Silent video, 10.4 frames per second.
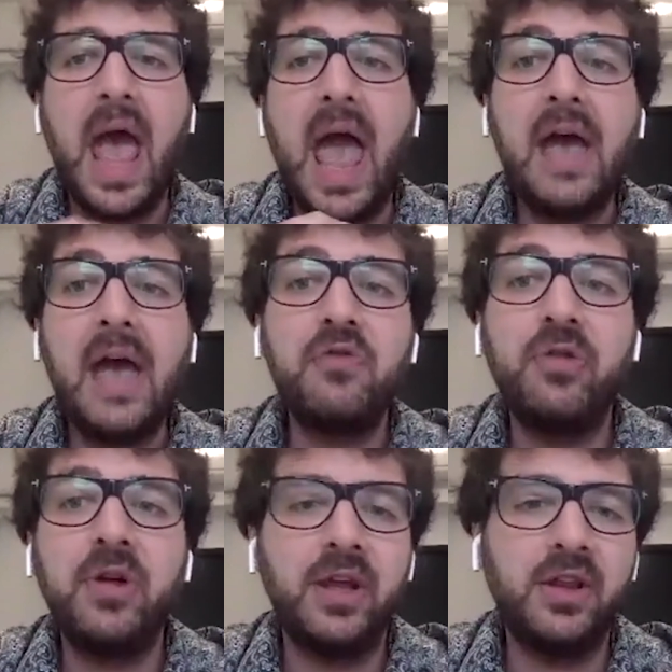
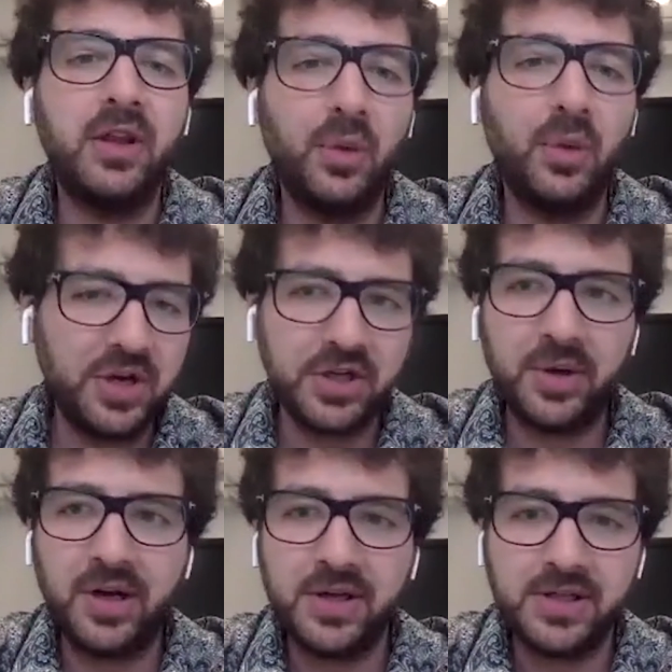Everything that we're
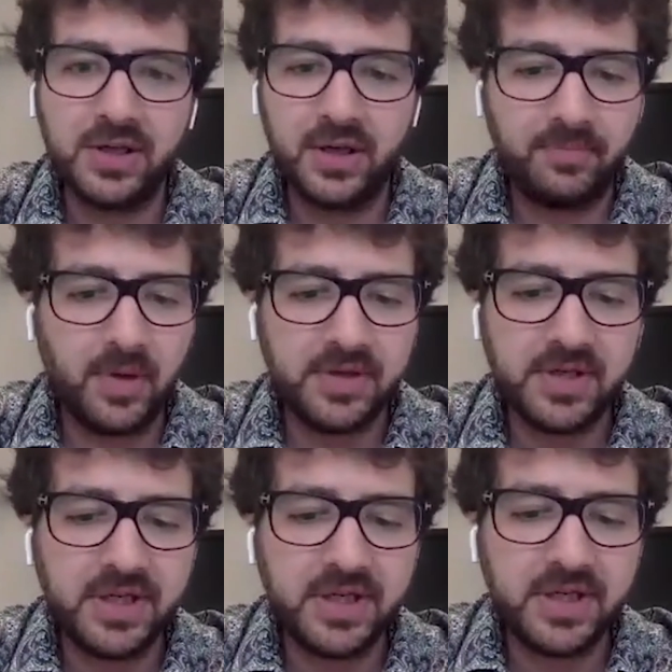doing as a
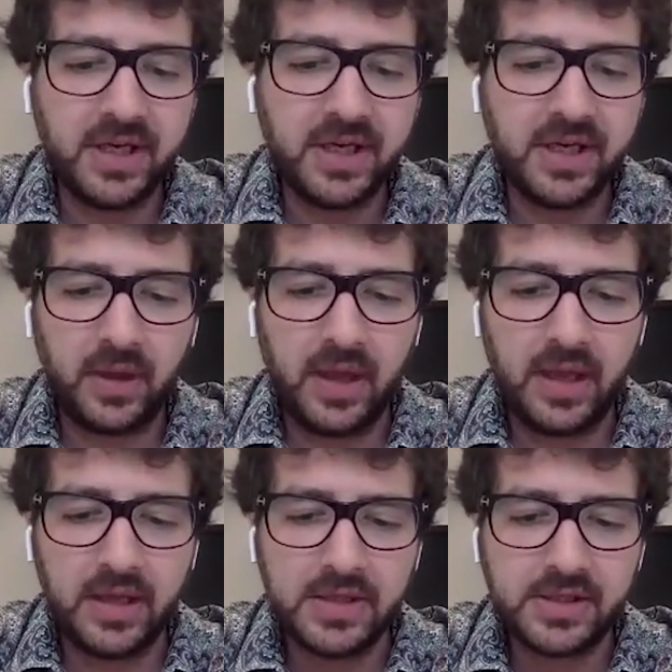team
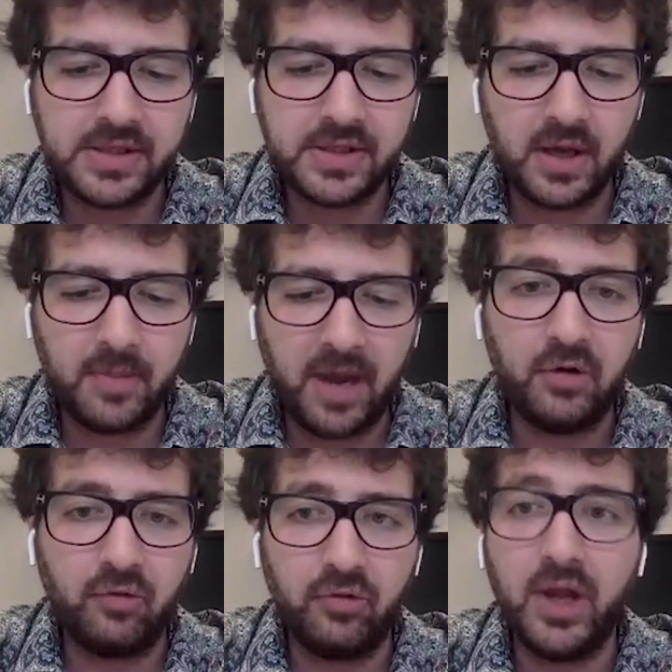is about
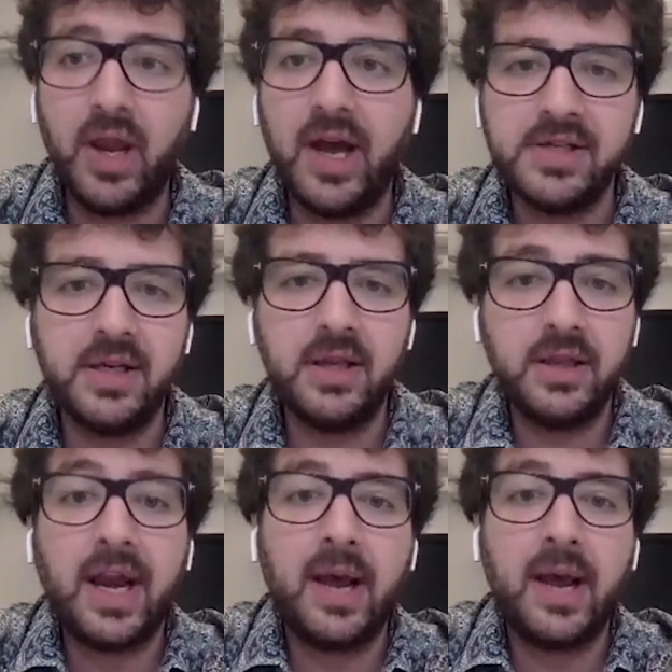realizing
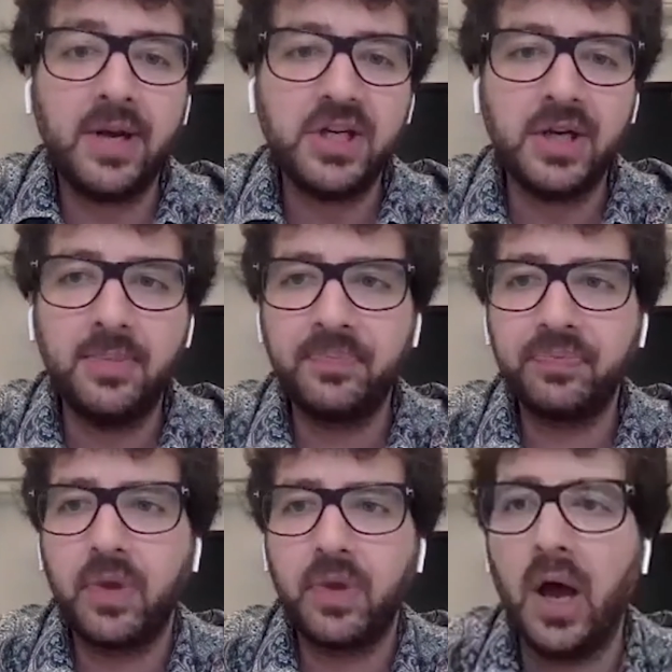that ambition.
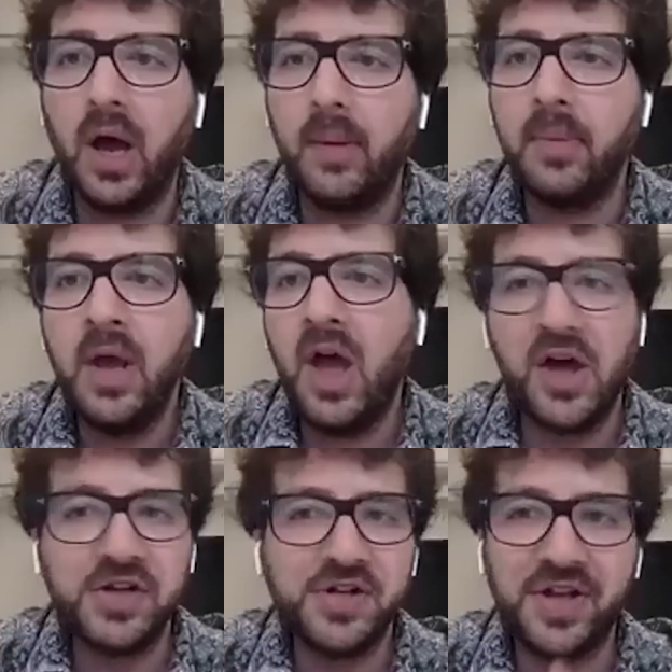And
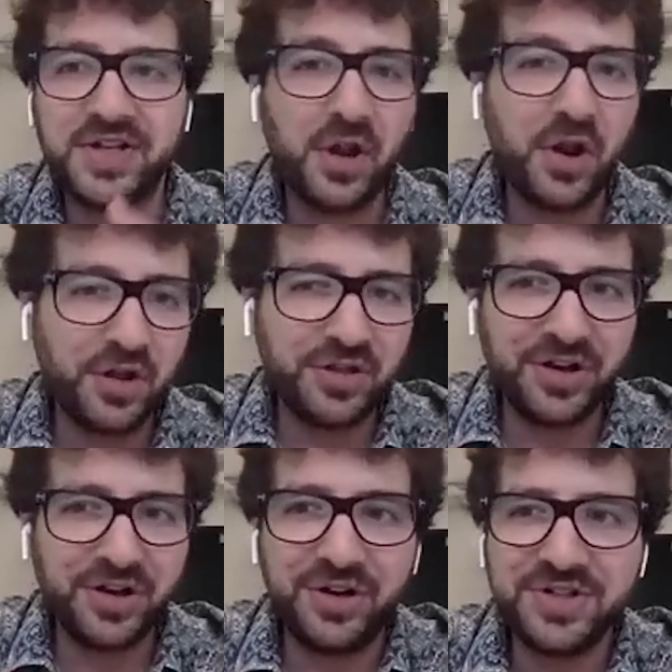so there's a lot
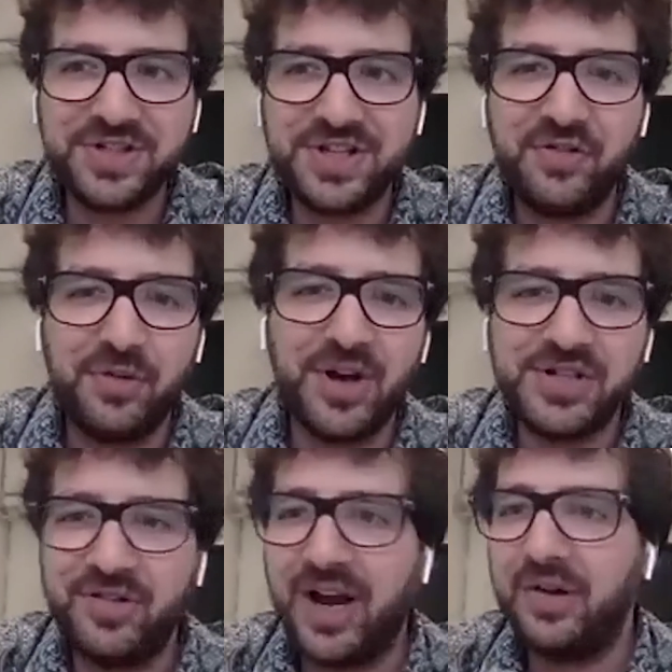that you'll see from us
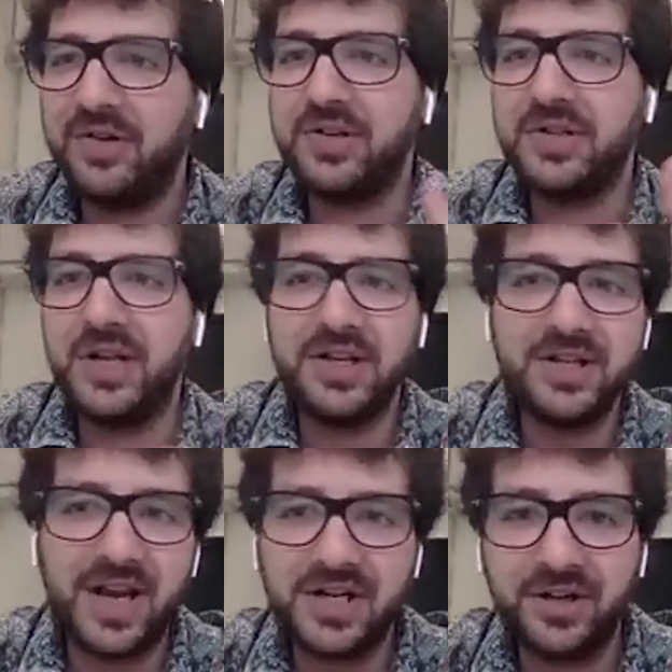around
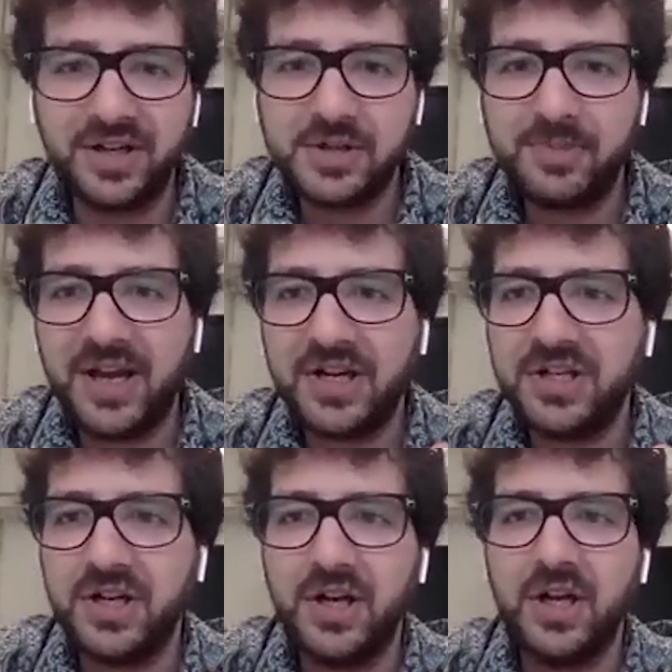international
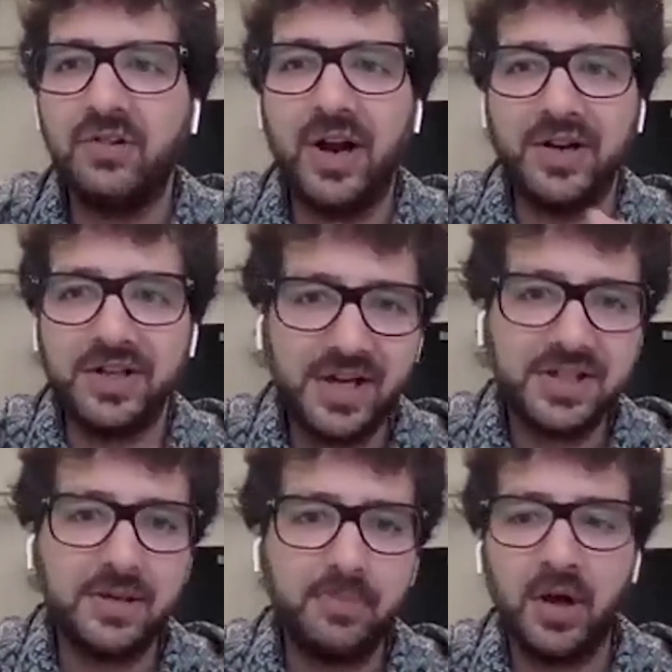expansion, around
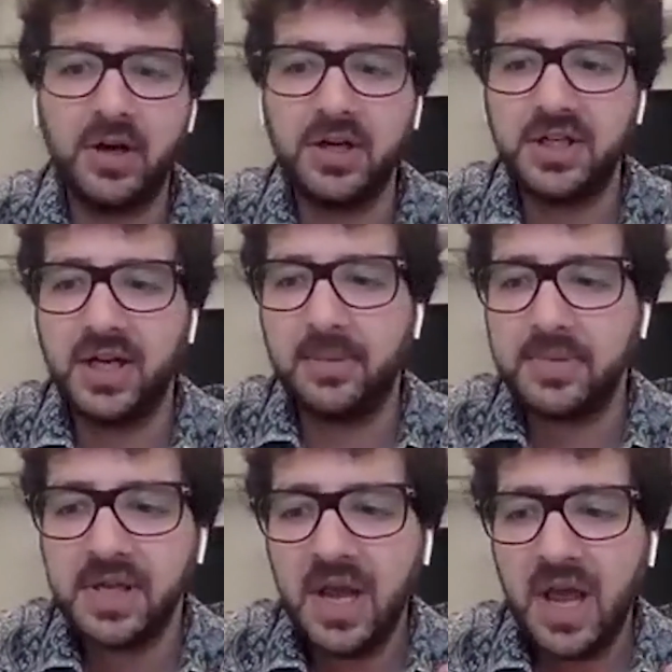exciting partnerships,